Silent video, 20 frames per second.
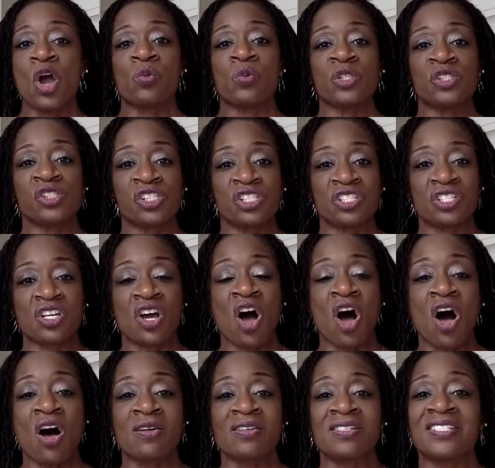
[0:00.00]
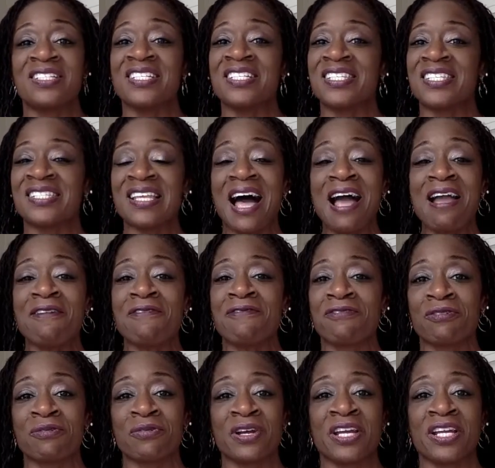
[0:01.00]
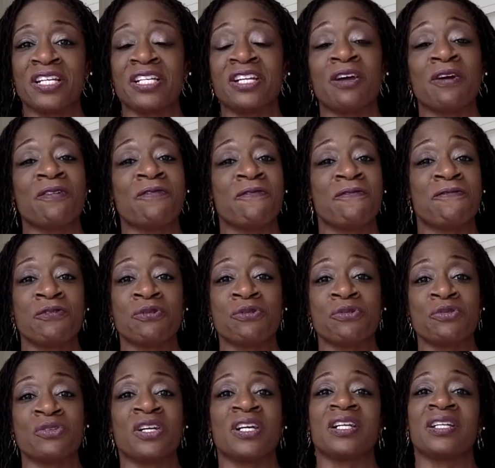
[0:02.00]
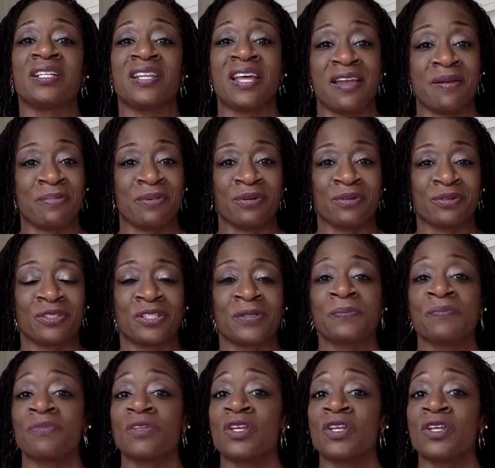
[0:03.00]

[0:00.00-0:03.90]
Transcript: which is called Deciphering Food Labels.